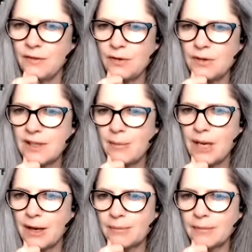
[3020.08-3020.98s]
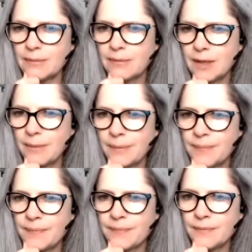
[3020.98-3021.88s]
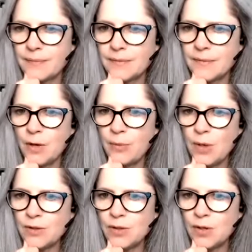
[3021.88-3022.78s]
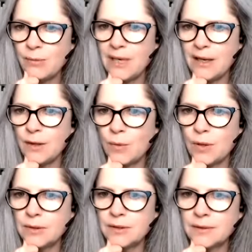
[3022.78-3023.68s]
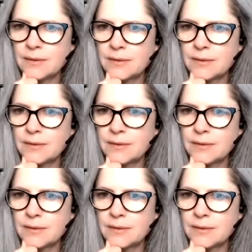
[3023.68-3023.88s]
Fear is coming up. Yeah. No person, no meaning in the world.